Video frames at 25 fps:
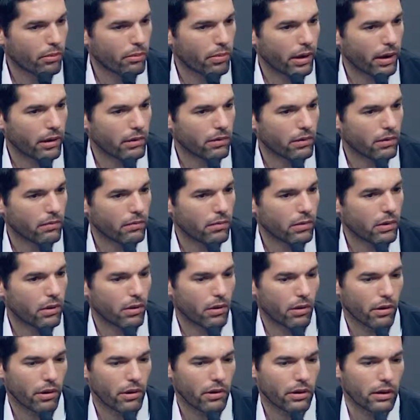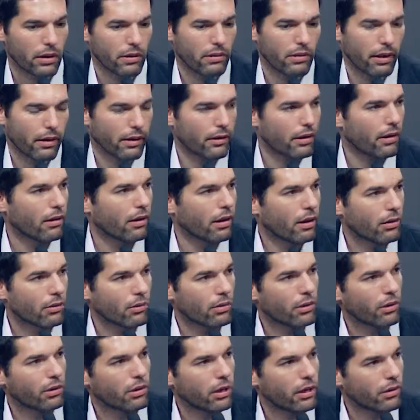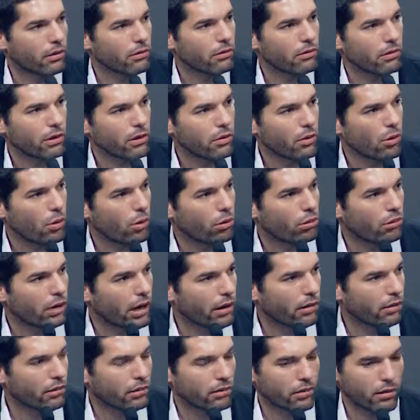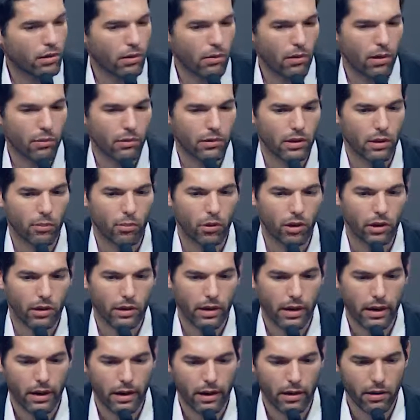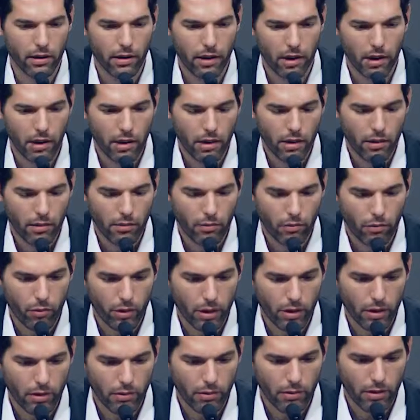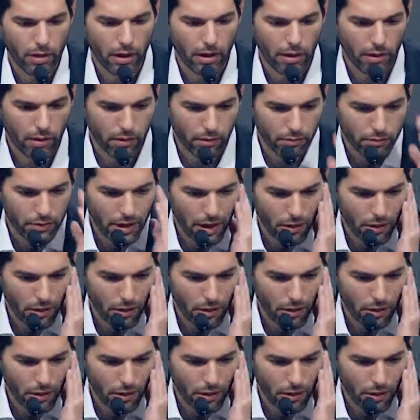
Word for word: it was in my close universe. I was thinking, well, he's probably working in other an industry. I don't know where we're going to be able